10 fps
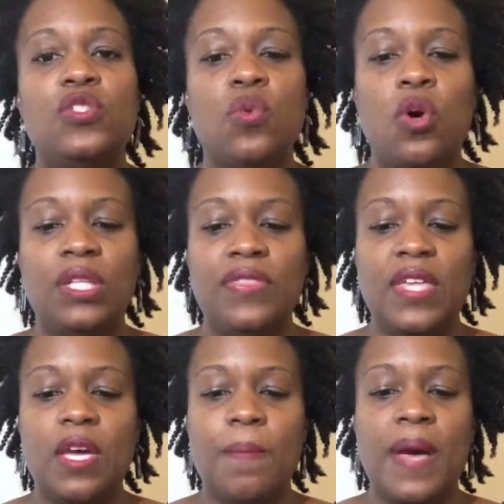to only
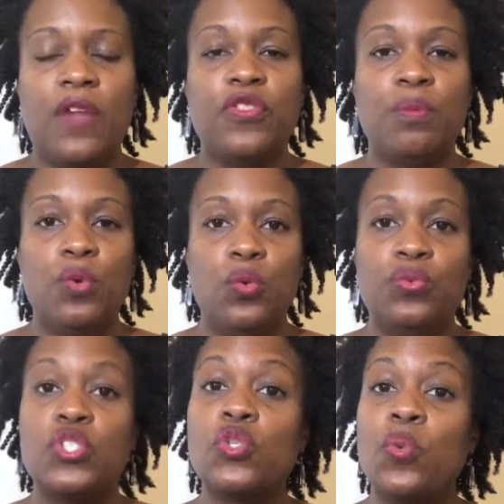think about the
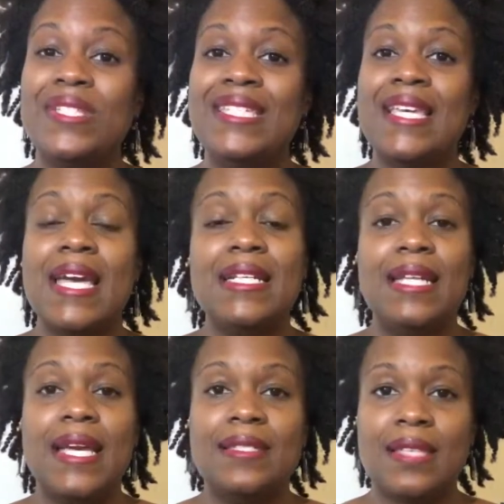moon's
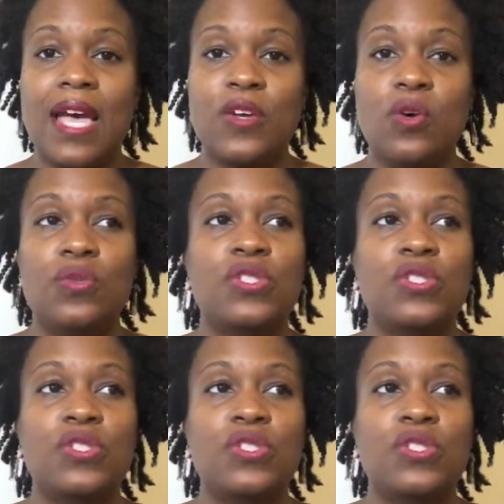28-day cycle.